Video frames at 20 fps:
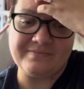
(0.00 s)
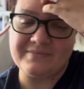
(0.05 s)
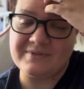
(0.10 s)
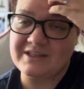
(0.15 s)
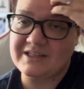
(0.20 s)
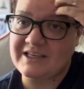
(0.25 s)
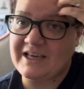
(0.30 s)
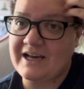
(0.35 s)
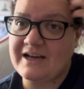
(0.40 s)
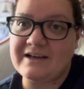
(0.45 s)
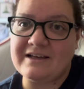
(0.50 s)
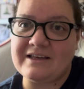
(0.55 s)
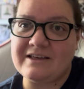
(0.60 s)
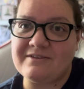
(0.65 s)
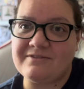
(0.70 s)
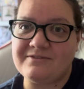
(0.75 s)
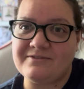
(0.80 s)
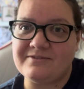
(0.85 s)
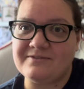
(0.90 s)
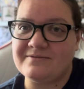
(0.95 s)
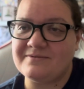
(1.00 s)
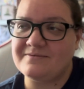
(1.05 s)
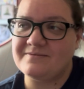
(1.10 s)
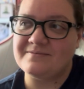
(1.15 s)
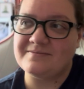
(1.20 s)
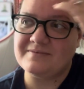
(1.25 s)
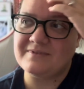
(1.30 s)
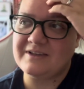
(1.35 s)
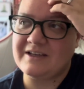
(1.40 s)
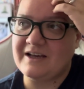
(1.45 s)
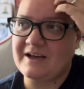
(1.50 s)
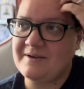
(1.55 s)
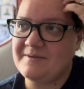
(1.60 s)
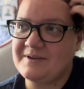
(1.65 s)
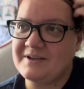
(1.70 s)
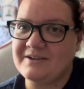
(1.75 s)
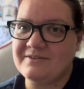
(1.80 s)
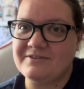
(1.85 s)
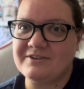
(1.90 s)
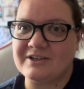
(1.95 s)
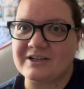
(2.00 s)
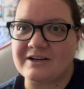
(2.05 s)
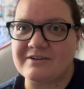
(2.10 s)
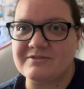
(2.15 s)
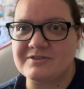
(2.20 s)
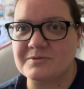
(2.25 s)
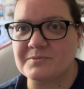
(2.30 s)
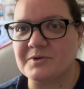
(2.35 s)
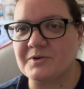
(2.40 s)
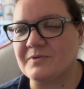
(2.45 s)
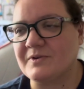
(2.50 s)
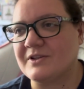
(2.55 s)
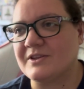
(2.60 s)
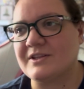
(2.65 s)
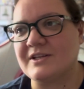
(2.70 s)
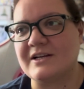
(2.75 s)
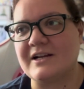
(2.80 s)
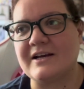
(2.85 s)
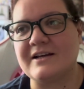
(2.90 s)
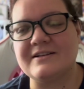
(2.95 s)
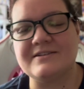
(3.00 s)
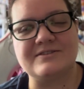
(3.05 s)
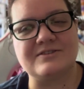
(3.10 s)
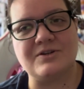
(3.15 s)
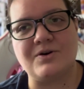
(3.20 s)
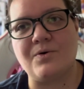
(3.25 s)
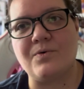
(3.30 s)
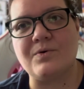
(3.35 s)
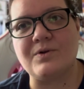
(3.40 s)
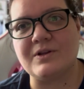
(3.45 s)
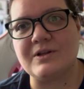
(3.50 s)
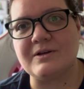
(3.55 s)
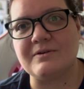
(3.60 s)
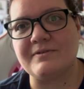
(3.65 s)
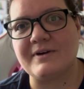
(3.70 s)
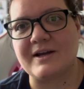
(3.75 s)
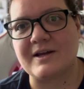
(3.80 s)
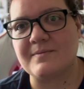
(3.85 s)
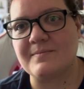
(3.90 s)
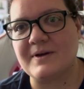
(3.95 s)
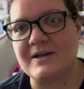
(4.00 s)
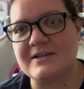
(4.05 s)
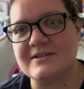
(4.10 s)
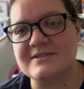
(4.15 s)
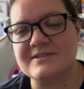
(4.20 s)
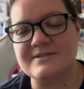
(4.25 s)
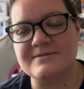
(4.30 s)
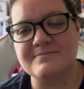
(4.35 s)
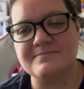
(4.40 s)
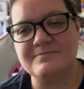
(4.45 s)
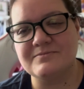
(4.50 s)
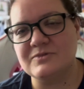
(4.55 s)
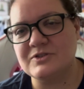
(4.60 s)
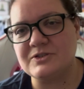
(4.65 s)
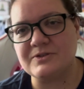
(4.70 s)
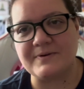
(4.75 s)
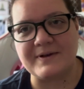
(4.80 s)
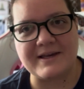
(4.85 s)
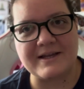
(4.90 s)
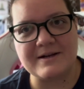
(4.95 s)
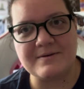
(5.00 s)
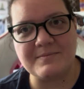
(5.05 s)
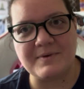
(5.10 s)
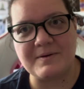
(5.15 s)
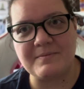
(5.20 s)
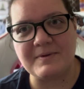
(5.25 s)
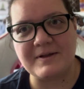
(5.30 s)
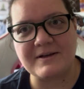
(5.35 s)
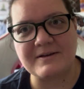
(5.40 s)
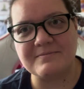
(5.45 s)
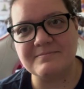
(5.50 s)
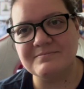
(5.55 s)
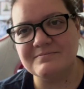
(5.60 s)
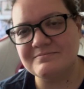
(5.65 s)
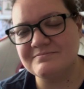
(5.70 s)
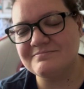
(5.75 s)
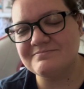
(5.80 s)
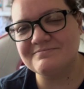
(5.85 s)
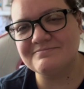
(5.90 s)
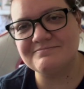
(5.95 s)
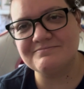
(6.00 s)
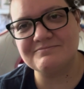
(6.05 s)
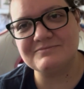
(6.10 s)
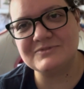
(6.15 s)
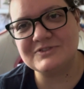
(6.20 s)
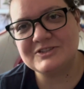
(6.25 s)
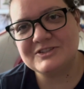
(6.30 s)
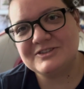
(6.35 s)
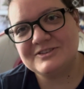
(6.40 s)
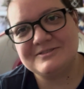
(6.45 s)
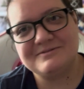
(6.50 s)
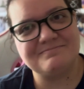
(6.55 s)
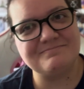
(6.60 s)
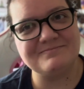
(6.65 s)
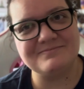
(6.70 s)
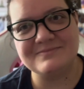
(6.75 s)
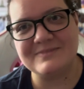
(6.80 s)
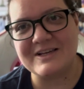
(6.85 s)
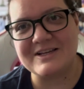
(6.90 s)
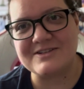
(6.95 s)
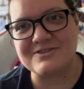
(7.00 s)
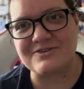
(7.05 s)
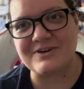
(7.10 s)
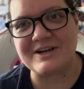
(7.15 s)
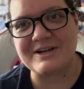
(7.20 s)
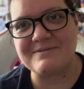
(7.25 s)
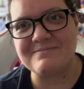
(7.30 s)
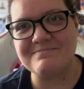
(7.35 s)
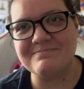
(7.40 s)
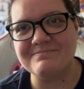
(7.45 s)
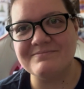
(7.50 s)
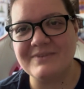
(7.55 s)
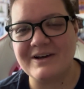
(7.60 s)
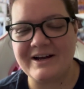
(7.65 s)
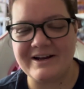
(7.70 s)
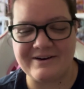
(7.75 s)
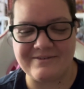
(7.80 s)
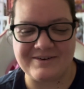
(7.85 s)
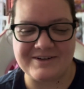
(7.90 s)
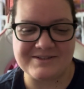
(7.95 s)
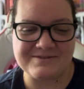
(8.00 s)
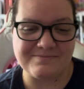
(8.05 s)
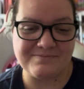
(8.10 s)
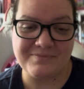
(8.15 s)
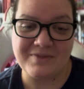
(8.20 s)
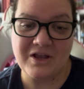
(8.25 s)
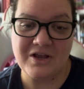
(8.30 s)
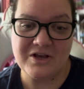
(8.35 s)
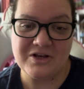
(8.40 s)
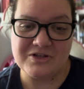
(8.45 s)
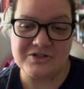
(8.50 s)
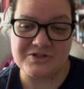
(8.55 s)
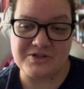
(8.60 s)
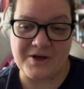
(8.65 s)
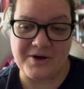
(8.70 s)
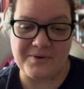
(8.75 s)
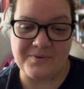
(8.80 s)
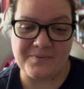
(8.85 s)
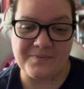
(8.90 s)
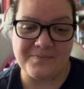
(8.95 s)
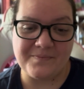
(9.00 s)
yeah, if you're comfortable with it, I totally recommend doing it in public. It's great. Anyways, so